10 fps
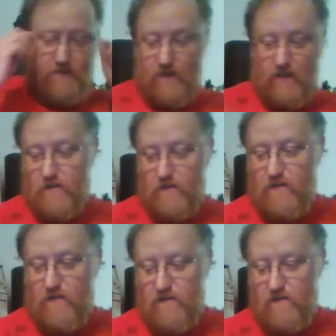and
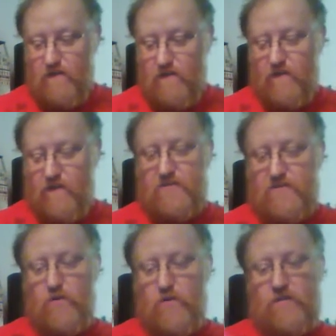7.
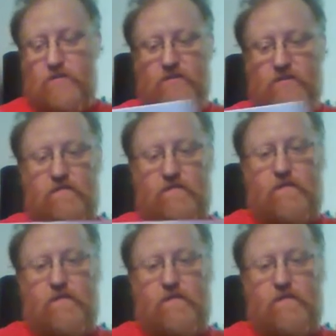That's two I'm missing.